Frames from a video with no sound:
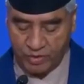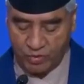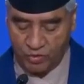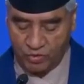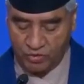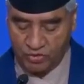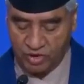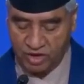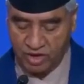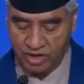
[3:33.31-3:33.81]

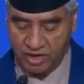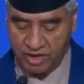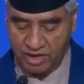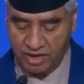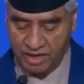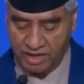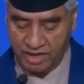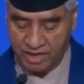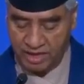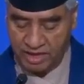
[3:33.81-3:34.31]
youth,
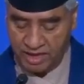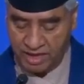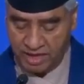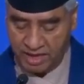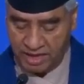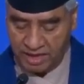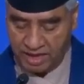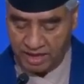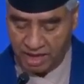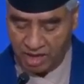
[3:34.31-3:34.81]

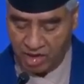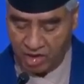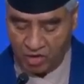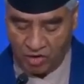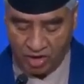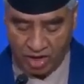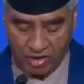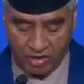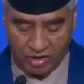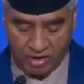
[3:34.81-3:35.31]
in
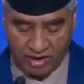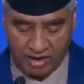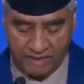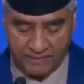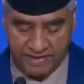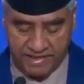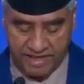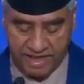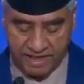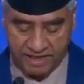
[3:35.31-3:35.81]
all our
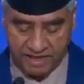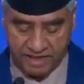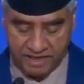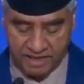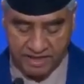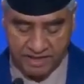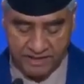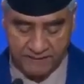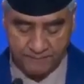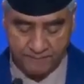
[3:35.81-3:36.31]
climate
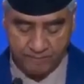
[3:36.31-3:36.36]
actions.